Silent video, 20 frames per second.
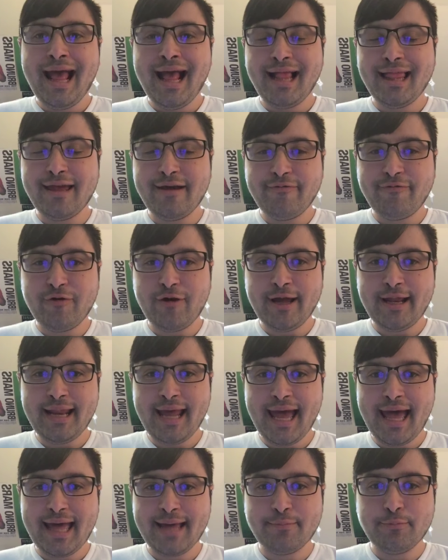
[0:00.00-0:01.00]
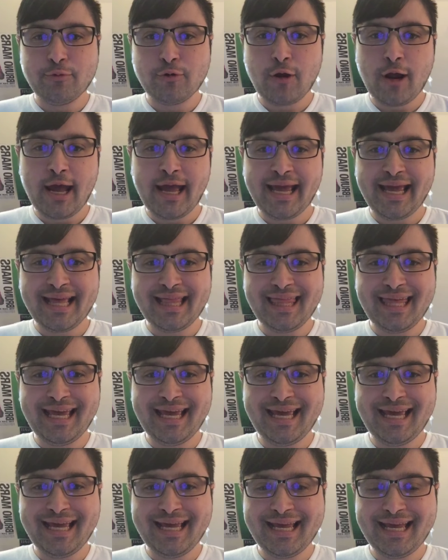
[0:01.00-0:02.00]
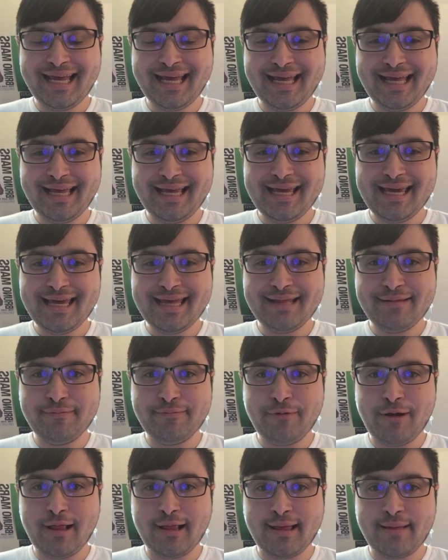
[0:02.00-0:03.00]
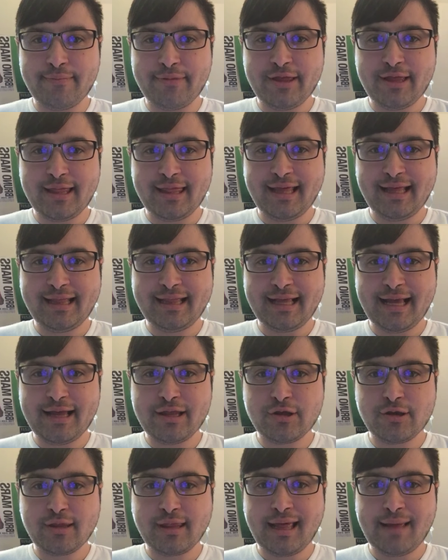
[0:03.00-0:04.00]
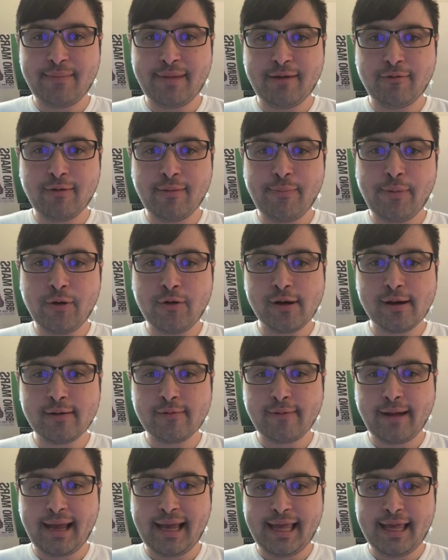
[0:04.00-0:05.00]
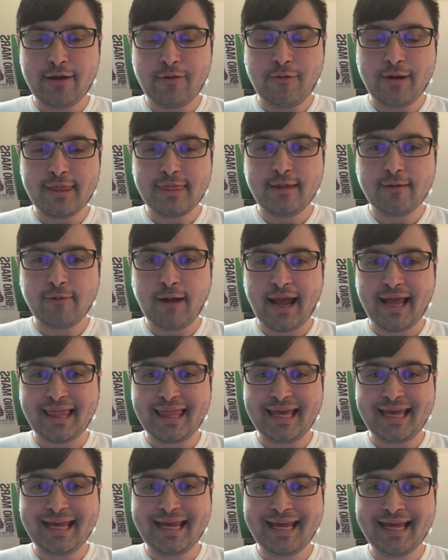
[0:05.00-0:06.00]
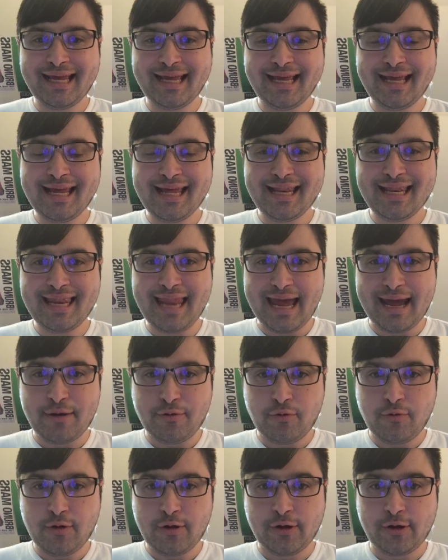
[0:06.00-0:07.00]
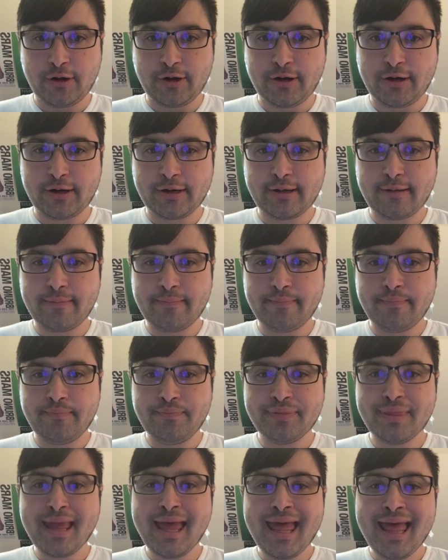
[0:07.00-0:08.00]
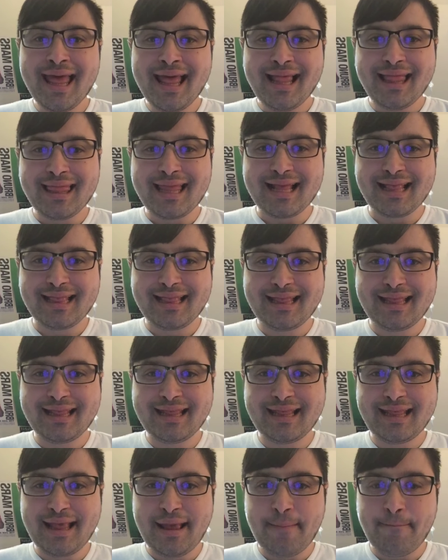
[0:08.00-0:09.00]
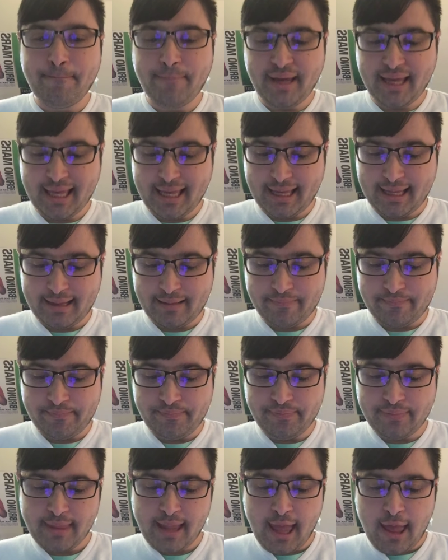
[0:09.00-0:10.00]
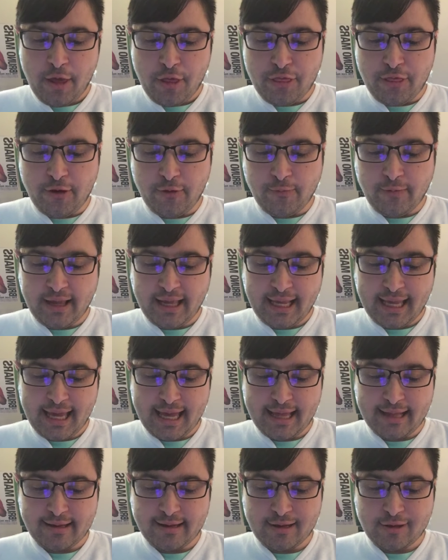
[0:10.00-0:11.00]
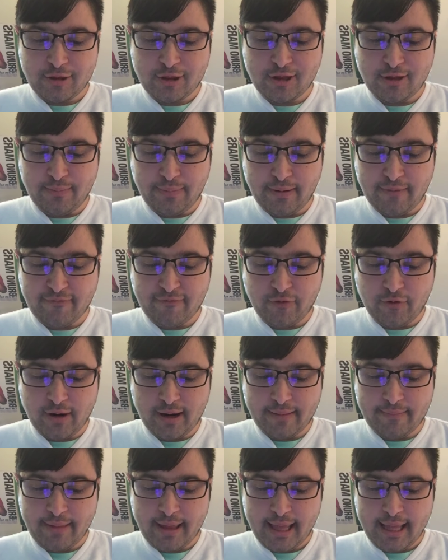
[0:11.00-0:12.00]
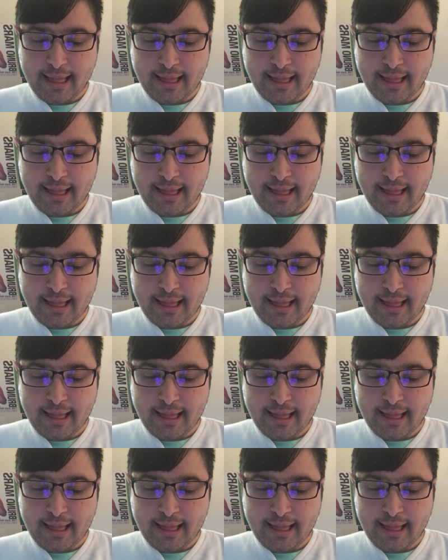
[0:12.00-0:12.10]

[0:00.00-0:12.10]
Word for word: Hello everyone, I'm Riley King and welcome to this entertainment report right here on the Riley King Network. Let's begin. The Weeknd to perform